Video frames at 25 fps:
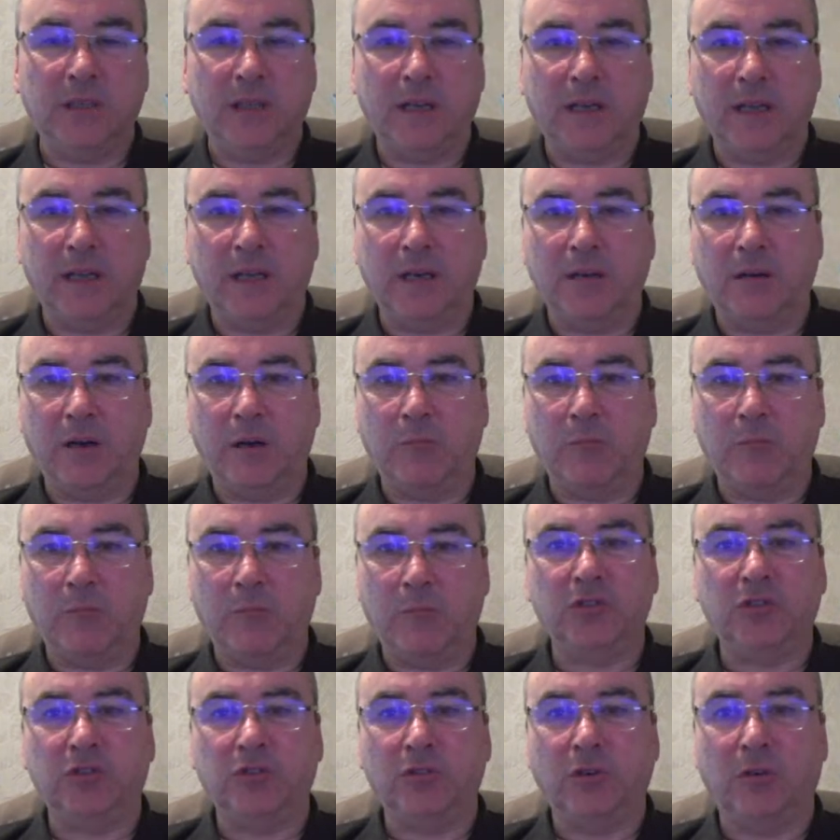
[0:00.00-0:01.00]
And I
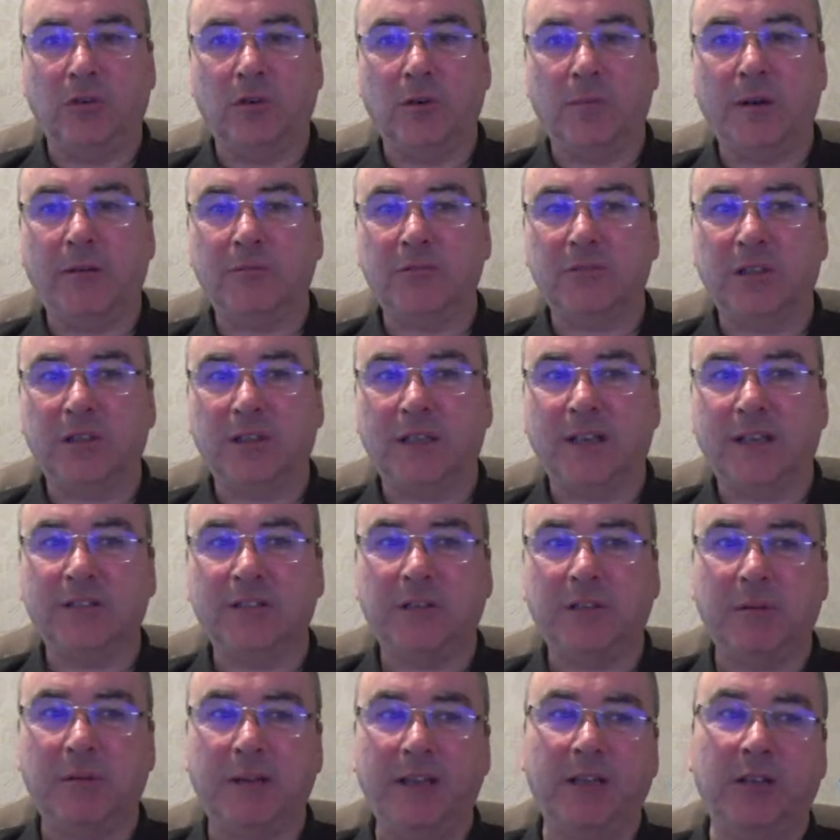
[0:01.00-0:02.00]
wasn't sure about it,
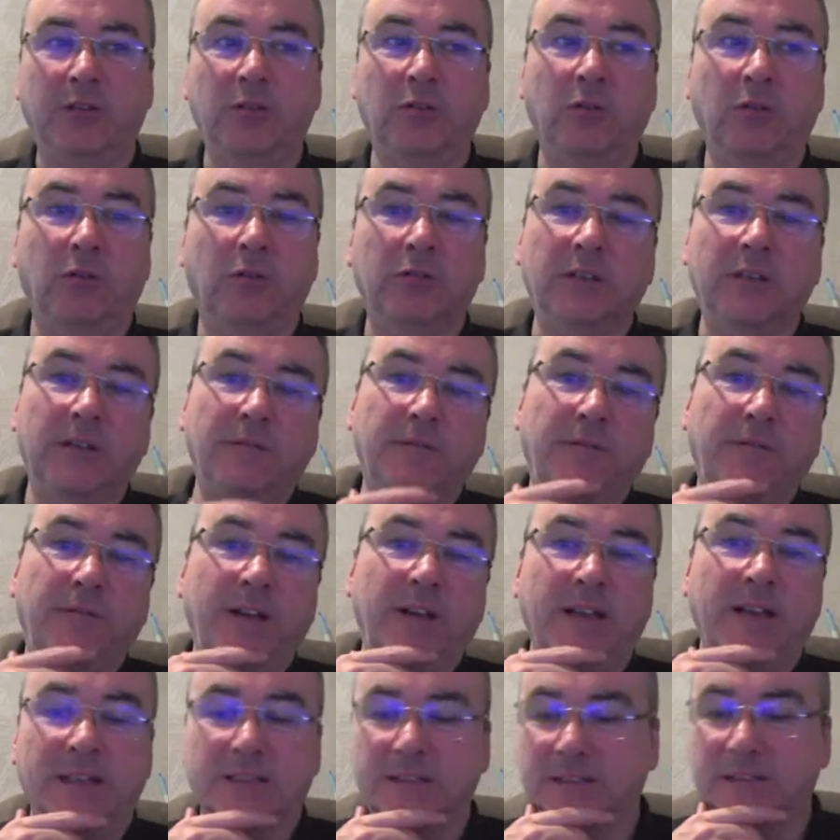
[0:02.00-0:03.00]
so I ignored it at
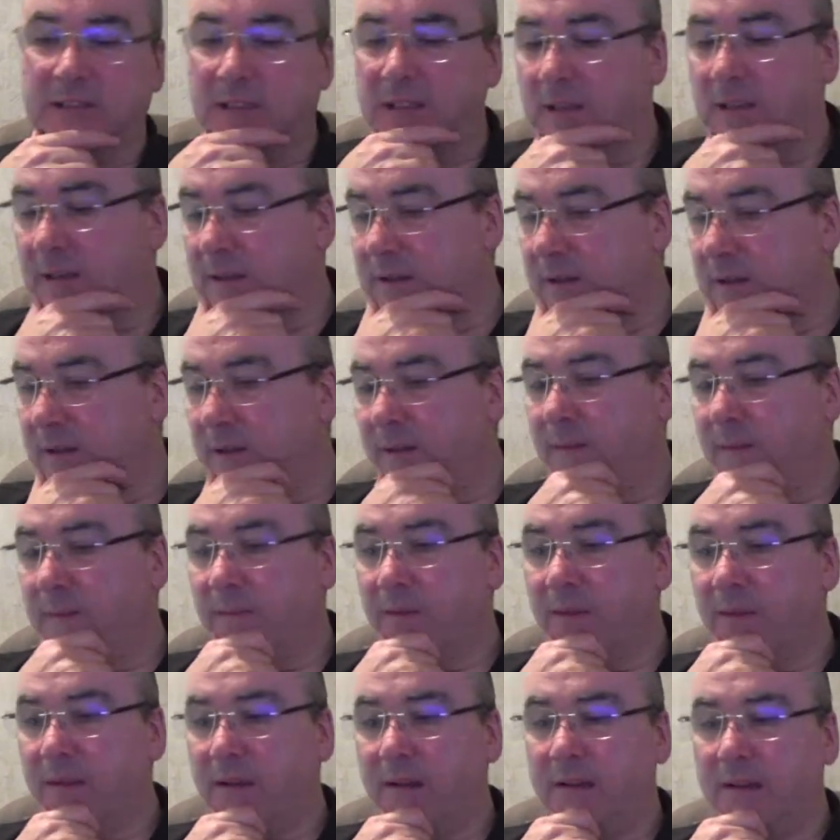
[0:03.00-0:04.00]
first.
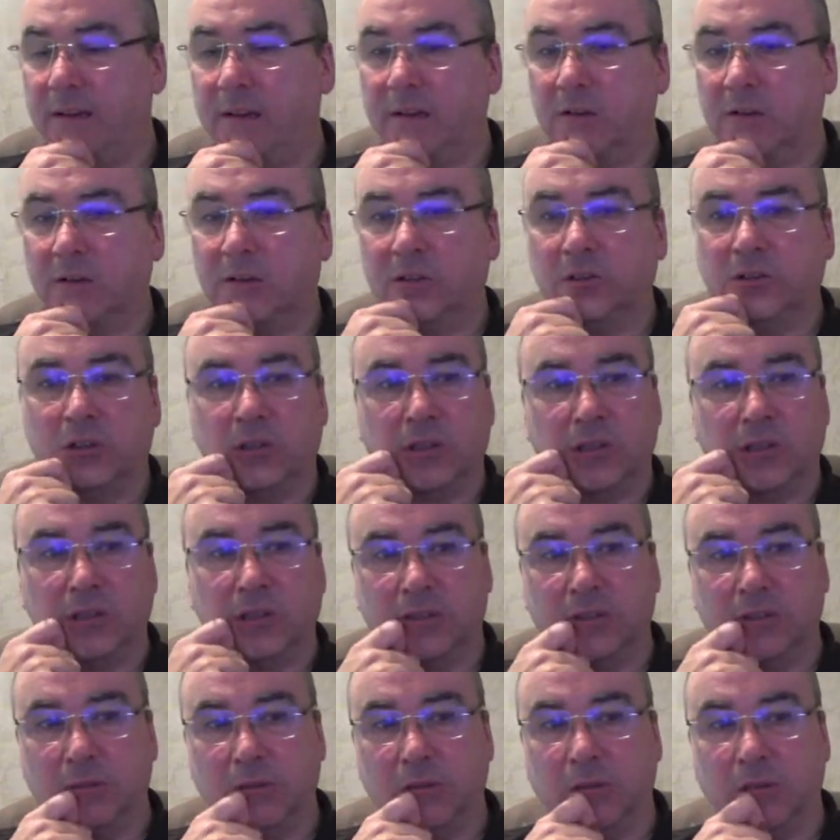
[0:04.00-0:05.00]
And then I got talking
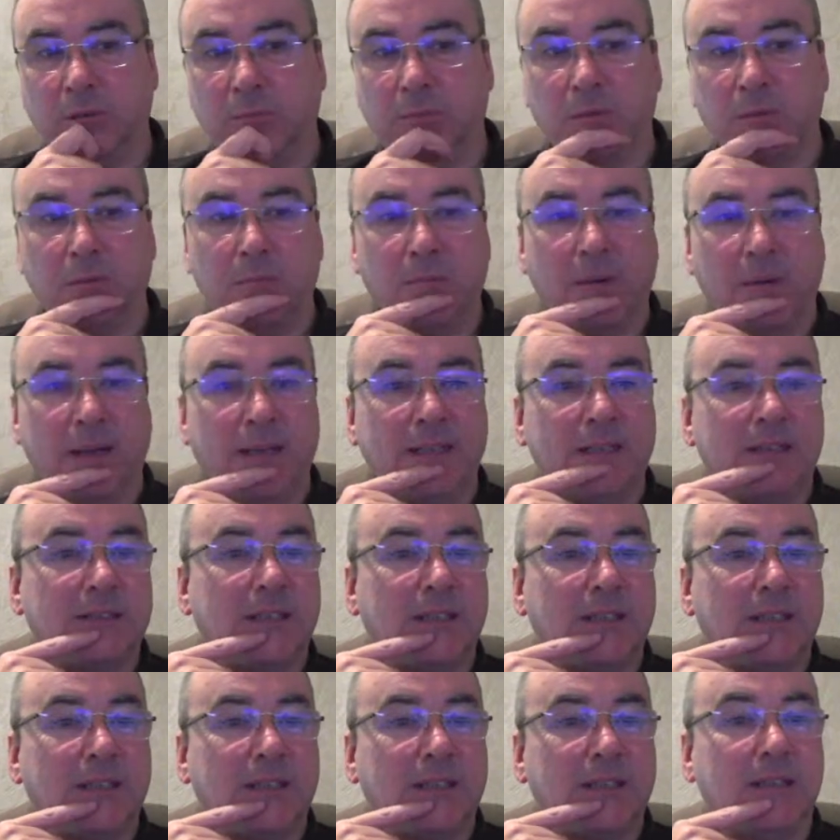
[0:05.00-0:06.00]
to a couple of my mates,
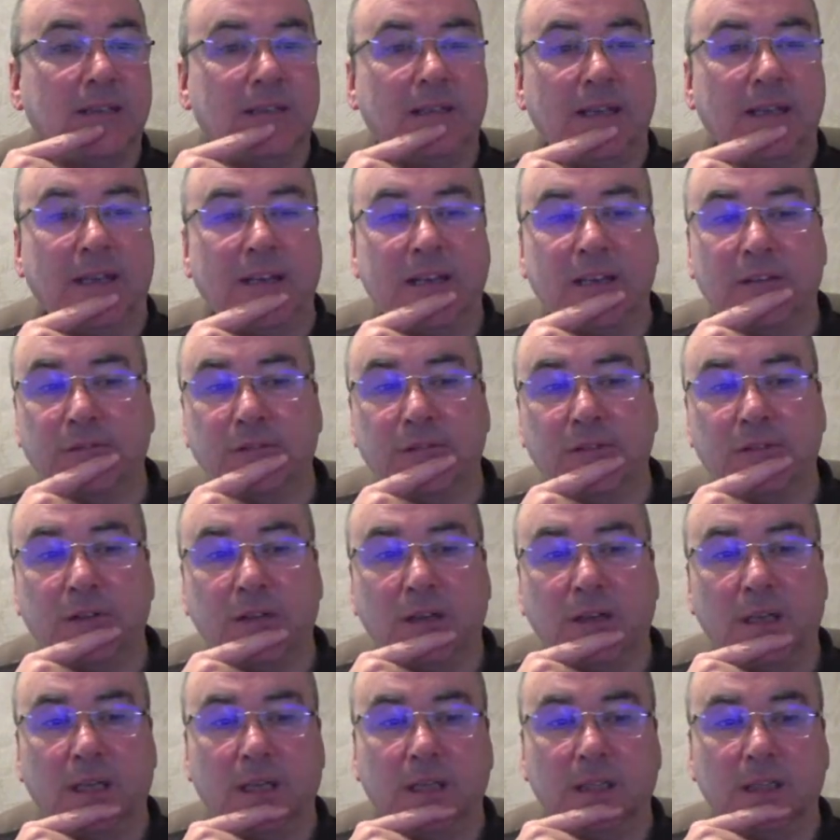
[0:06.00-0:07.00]
Darren and Dave,
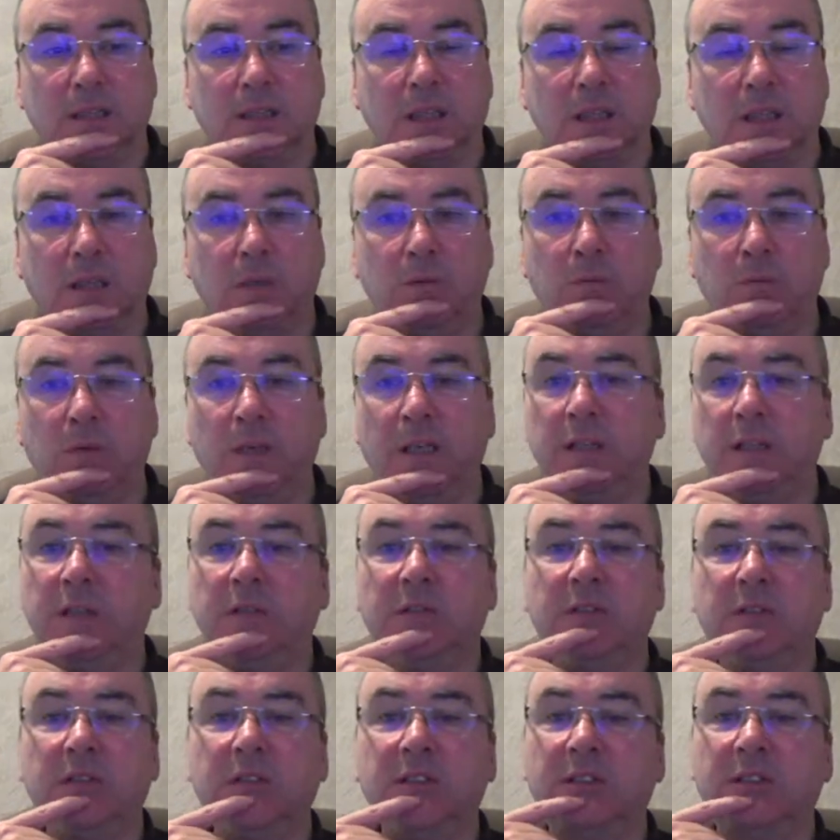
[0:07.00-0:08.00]
and they said, oh, we're
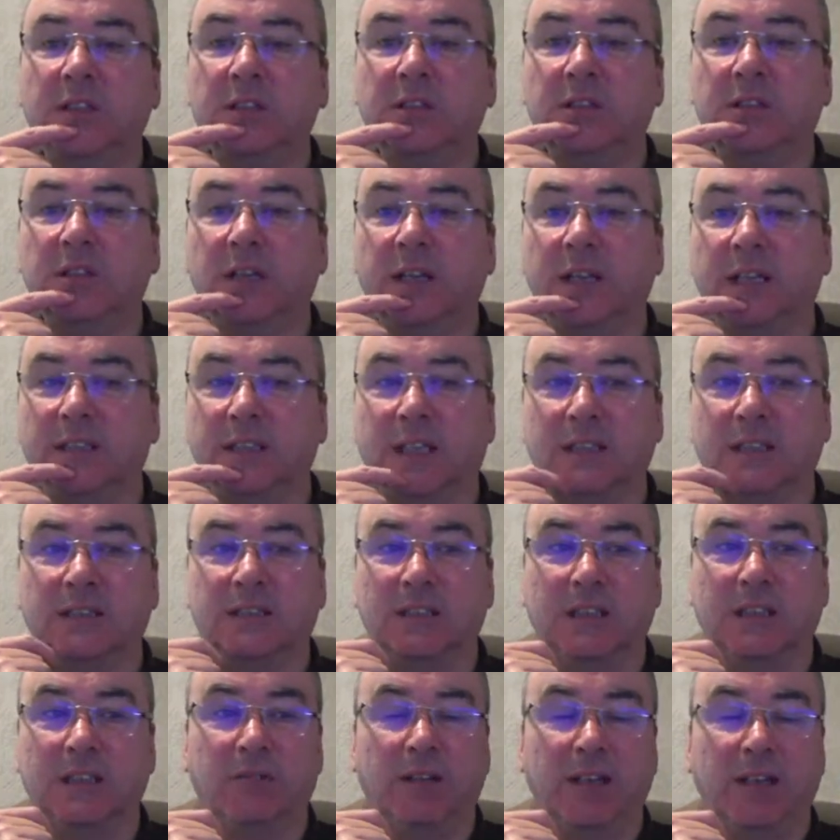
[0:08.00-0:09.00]
using Silk Ray. It's
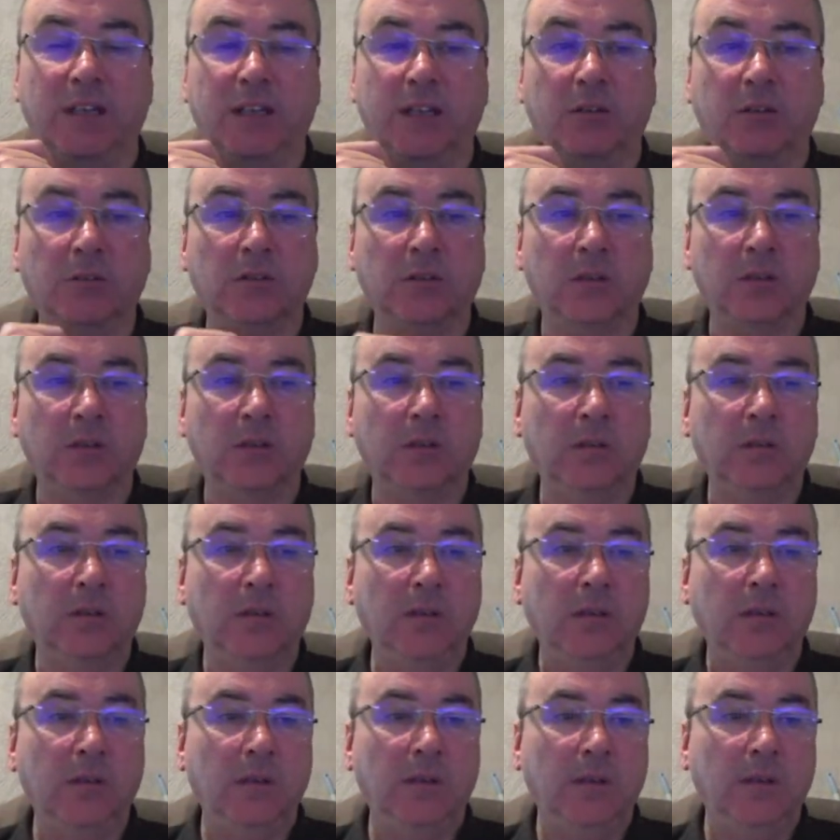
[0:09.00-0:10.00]
actually really good.
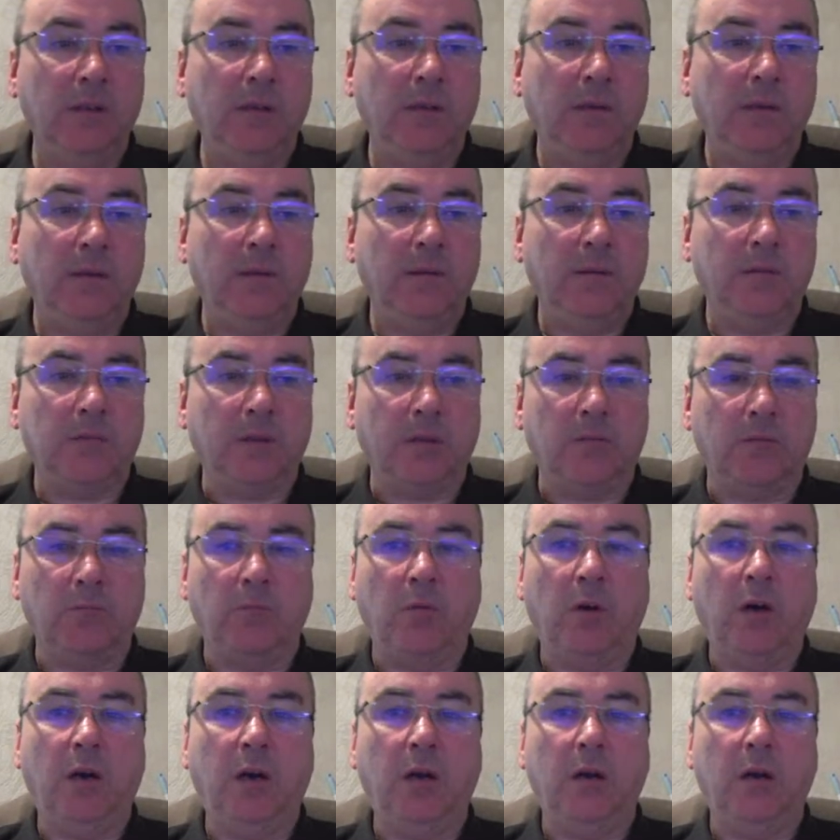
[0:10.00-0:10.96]
I was like, what?